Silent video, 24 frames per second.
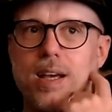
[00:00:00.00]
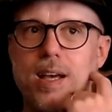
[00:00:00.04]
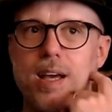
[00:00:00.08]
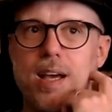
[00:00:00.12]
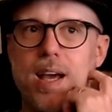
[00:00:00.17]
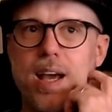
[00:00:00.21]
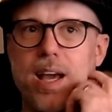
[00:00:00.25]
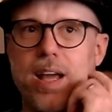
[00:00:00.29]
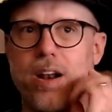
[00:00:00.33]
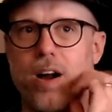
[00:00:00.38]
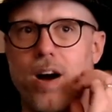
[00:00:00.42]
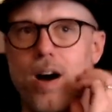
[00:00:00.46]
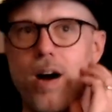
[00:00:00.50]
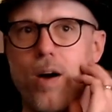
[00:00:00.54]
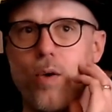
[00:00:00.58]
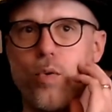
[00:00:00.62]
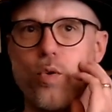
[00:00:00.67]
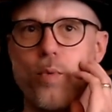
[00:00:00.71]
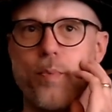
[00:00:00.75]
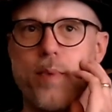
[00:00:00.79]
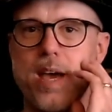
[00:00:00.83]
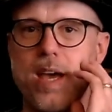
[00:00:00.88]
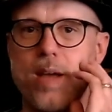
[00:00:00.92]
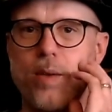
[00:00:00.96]
and
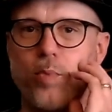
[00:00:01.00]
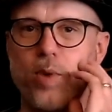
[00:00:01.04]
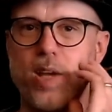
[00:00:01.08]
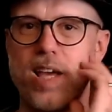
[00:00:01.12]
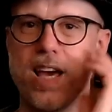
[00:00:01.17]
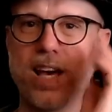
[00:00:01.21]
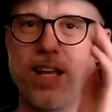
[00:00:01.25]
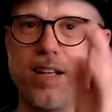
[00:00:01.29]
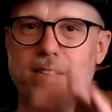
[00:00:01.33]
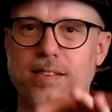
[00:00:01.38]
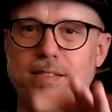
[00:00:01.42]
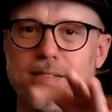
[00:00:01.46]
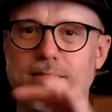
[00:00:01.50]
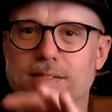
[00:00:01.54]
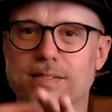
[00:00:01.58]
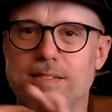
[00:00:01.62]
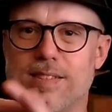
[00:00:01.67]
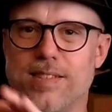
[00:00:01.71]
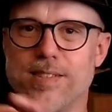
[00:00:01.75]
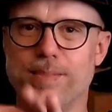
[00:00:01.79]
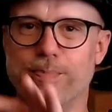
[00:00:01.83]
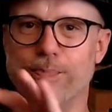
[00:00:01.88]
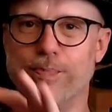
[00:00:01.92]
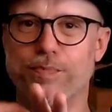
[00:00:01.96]
Aquaman, we had
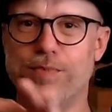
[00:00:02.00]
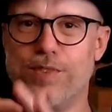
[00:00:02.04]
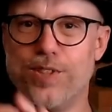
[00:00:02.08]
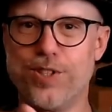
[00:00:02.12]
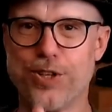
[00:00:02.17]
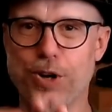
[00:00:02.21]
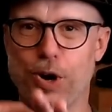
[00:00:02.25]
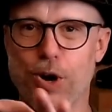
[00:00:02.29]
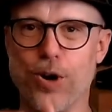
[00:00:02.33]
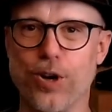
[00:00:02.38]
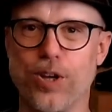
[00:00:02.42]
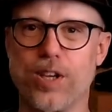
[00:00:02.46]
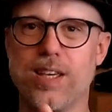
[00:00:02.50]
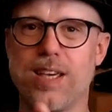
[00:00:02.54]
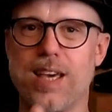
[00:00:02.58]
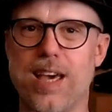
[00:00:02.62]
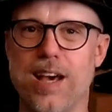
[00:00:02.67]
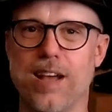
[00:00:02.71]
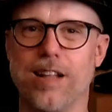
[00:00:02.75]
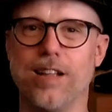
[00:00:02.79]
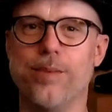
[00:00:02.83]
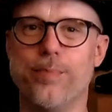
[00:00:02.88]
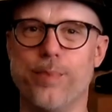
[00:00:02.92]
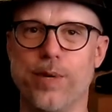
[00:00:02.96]
some dark
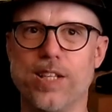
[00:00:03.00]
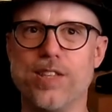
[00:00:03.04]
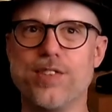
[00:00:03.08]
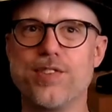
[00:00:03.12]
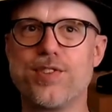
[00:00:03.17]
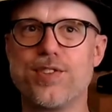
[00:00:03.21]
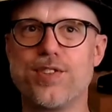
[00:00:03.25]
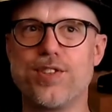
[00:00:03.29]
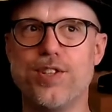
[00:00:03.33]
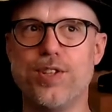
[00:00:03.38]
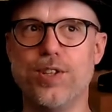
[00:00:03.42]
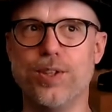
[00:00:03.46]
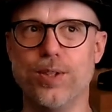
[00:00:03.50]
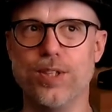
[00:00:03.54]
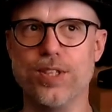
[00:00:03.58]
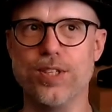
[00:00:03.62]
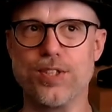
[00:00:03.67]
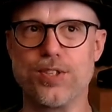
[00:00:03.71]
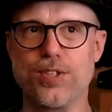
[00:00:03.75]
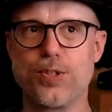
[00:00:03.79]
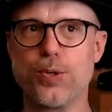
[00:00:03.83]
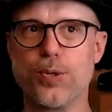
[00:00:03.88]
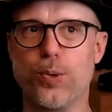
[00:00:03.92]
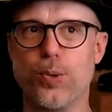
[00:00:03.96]
elements to the
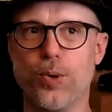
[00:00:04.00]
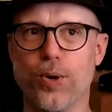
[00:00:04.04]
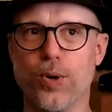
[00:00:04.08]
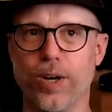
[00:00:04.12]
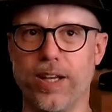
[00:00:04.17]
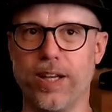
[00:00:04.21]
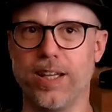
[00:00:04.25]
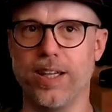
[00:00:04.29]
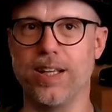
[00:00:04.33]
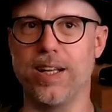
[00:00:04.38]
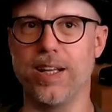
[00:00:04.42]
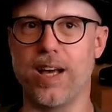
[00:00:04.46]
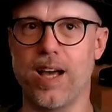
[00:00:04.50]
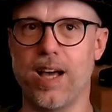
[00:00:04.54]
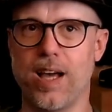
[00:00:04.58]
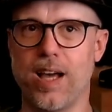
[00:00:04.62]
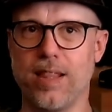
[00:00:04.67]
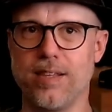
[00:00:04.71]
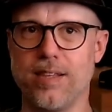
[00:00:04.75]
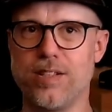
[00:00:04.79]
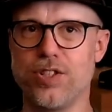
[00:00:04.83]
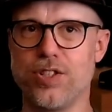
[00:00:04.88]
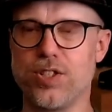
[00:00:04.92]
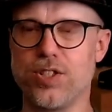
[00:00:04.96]
story, and I
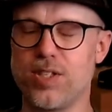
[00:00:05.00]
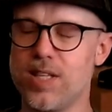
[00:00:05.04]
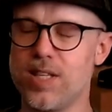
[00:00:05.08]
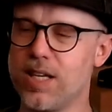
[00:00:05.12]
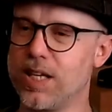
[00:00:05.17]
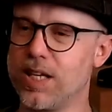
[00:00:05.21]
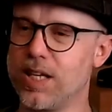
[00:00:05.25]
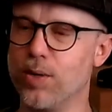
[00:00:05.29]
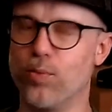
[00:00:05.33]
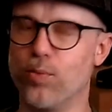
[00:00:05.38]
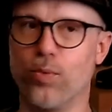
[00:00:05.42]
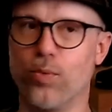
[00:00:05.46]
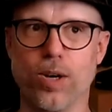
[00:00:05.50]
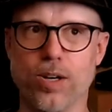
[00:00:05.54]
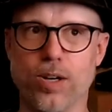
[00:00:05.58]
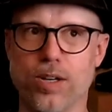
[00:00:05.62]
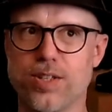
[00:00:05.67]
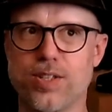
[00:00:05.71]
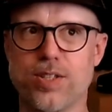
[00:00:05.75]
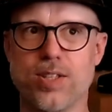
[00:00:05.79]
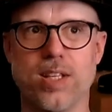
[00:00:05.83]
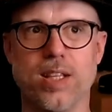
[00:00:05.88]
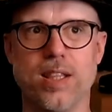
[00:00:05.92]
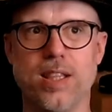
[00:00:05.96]
just think it
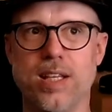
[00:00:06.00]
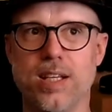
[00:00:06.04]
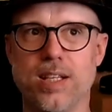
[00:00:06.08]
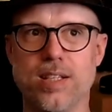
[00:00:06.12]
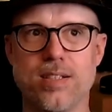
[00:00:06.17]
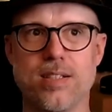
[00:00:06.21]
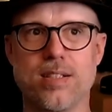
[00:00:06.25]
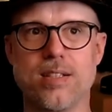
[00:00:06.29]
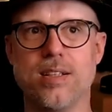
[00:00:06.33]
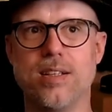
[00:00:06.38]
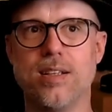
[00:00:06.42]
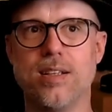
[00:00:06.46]
works in this